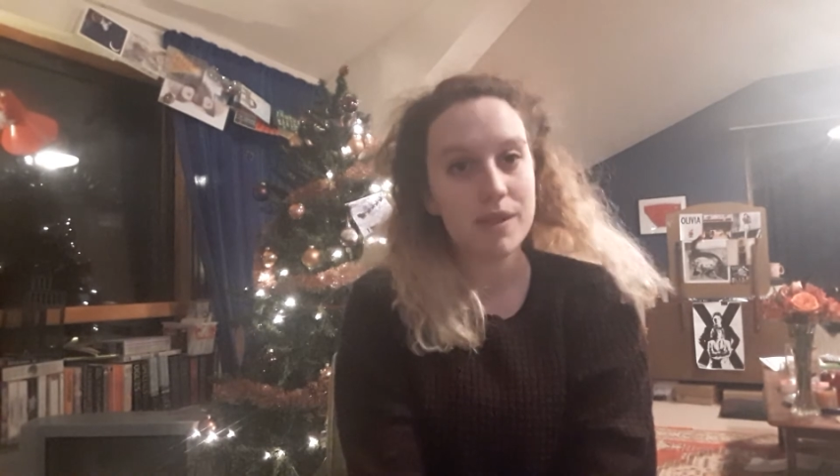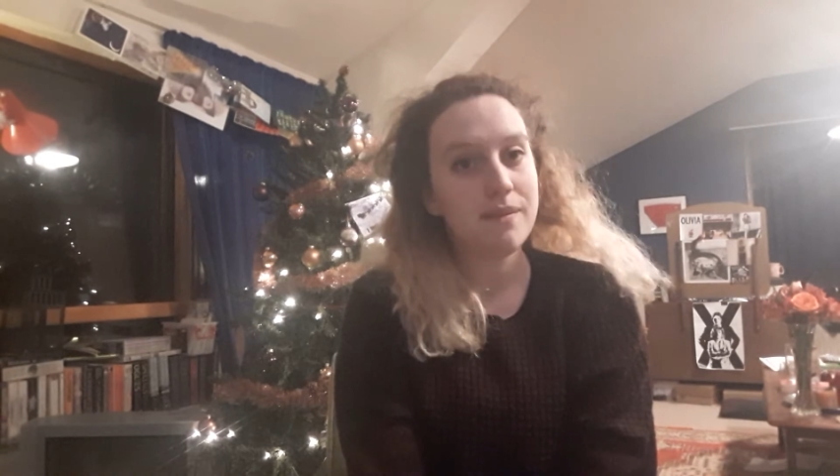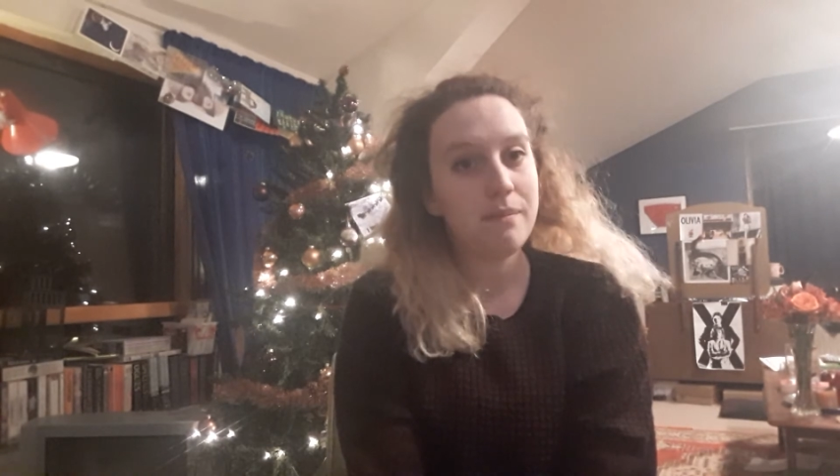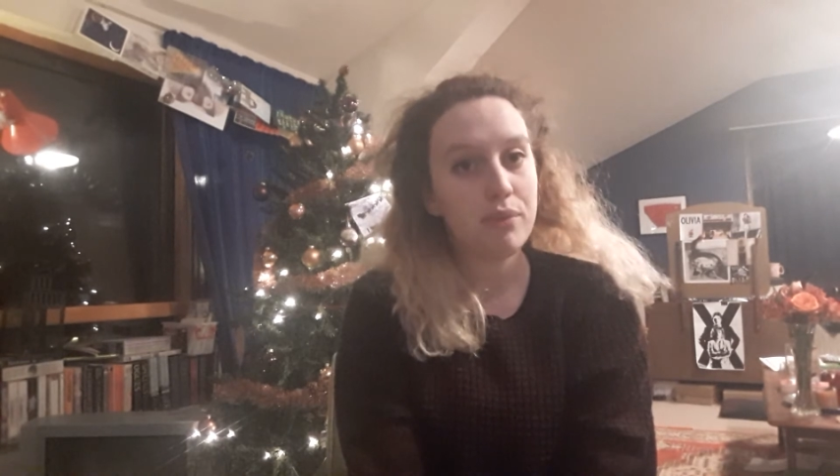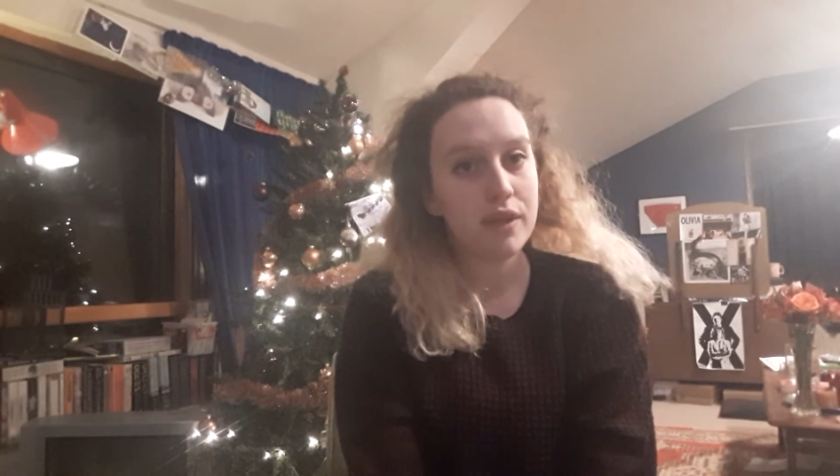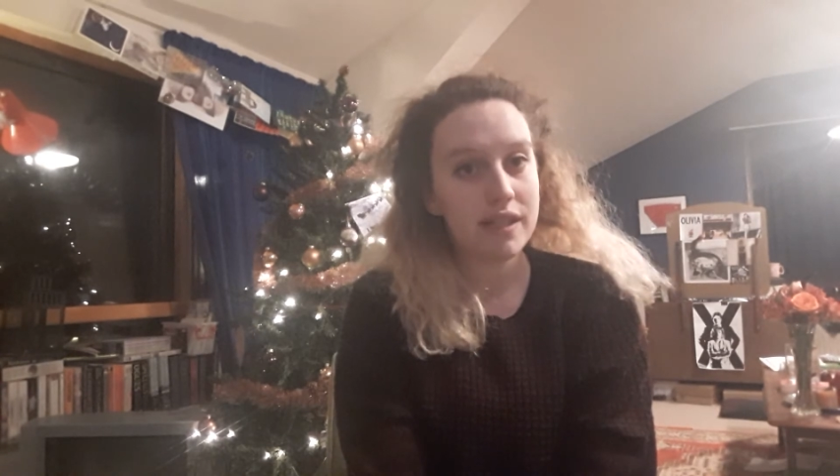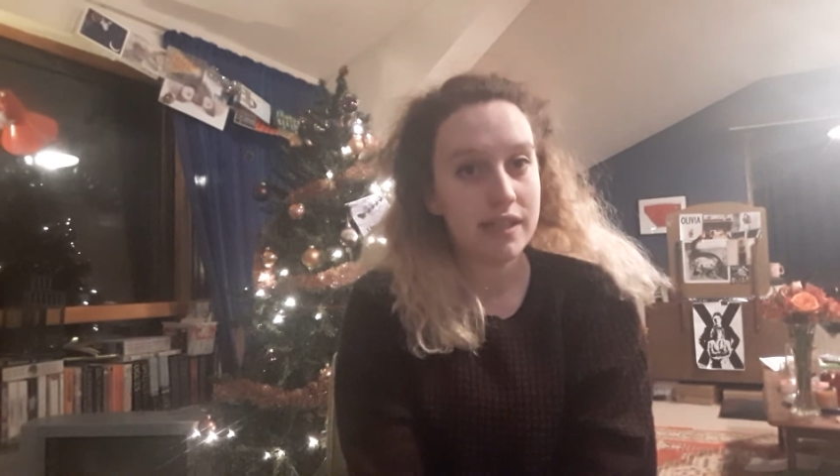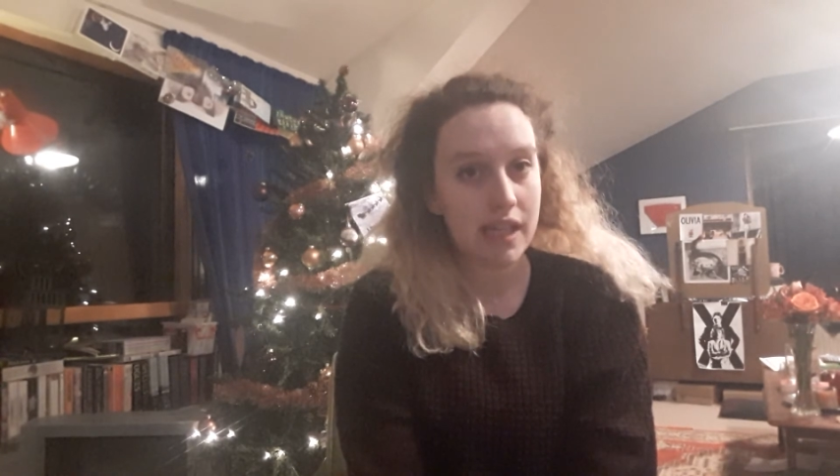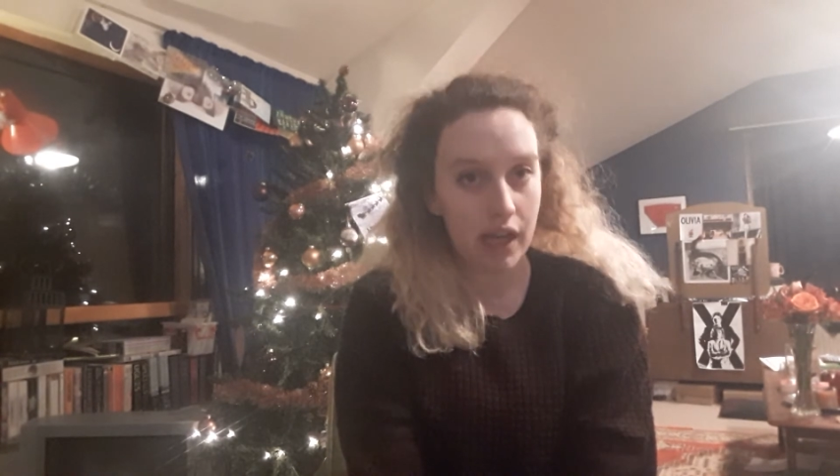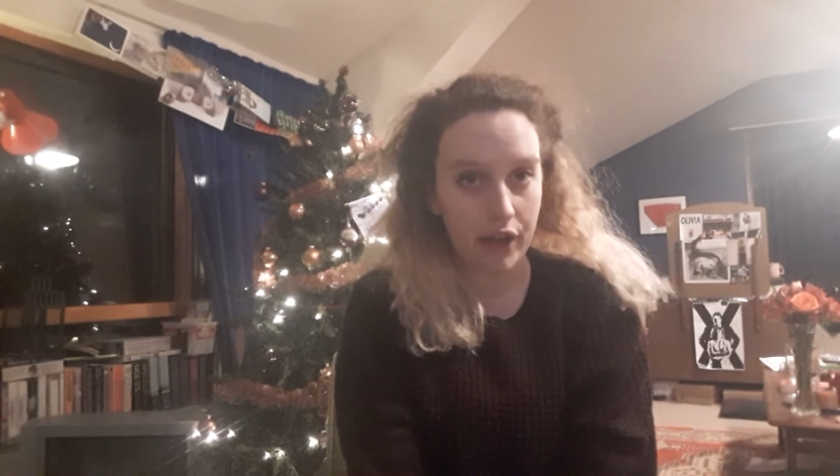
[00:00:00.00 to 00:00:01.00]
was
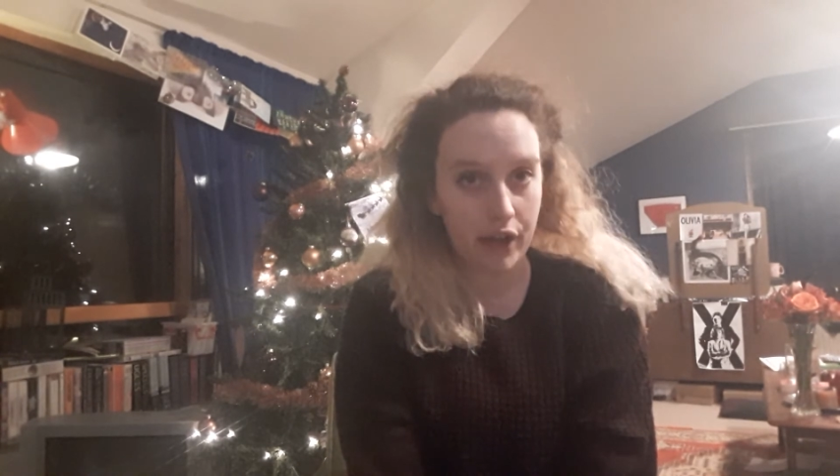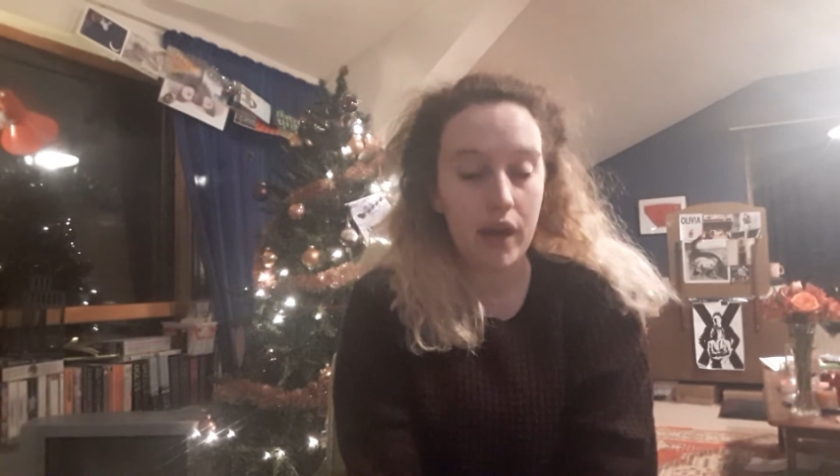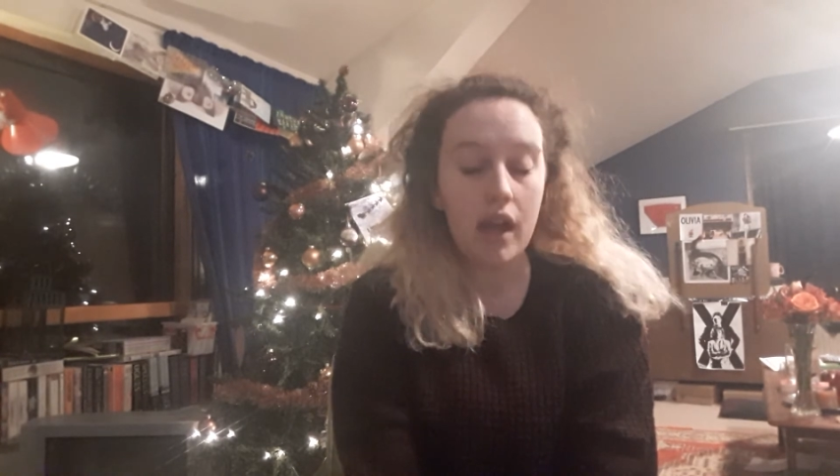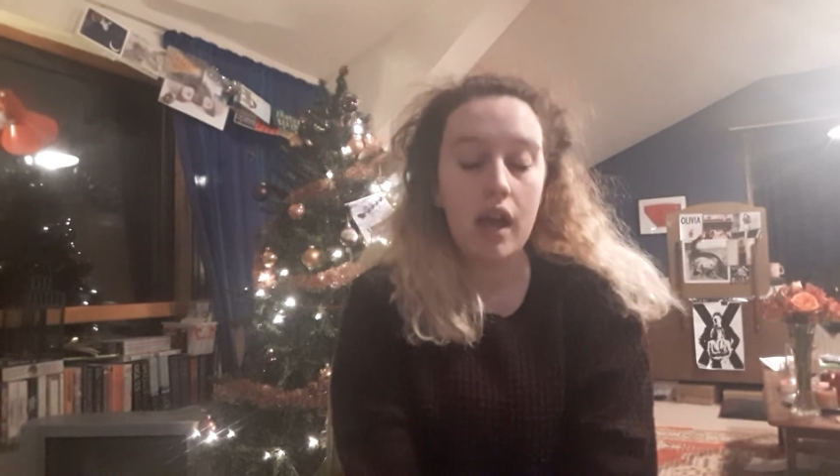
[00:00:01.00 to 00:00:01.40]
pretty low.